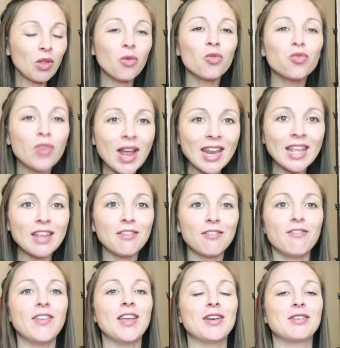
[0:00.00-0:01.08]
ready
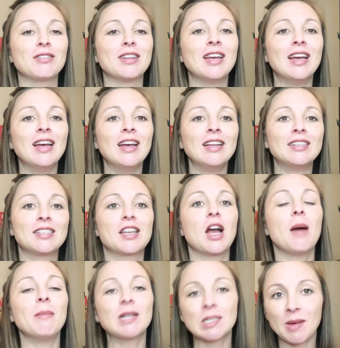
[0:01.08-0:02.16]
field to
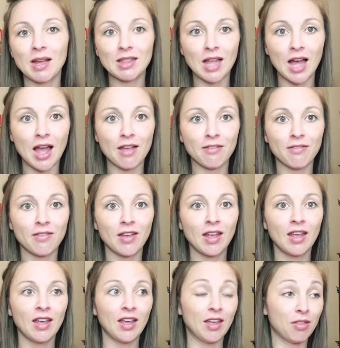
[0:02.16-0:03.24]
come into my life
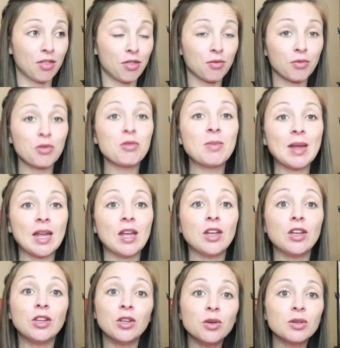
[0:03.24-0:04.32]
and through me,
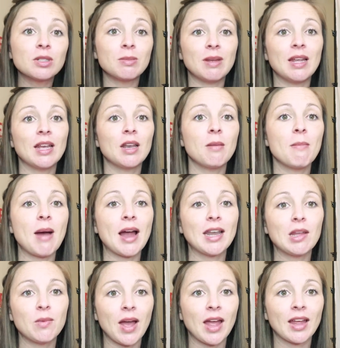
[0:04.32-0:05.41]
use me in a
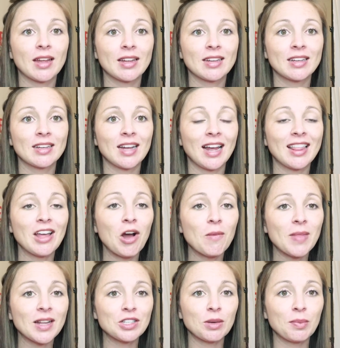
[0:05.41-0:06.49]
mighty way? I hope
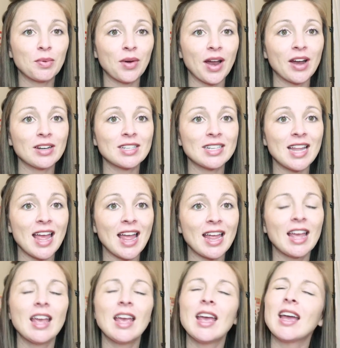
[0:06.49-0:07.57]
that's your prayer
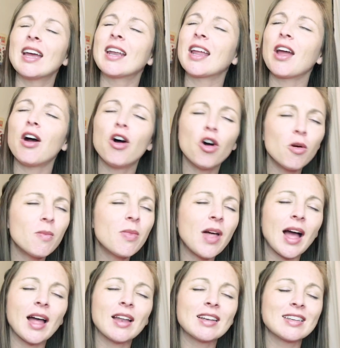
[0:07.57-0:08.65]
today. And I hope
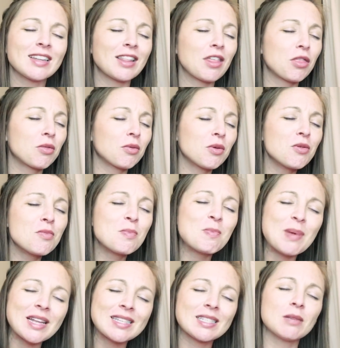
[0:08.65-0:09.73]
that through
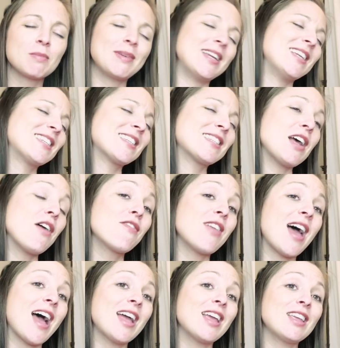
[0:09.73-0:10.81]
bits and pieces of
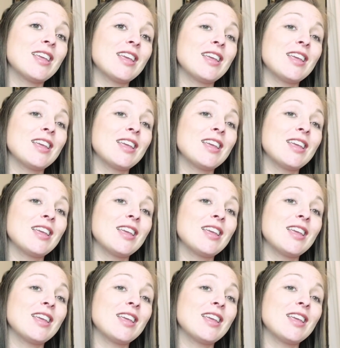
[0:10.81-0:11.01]
that,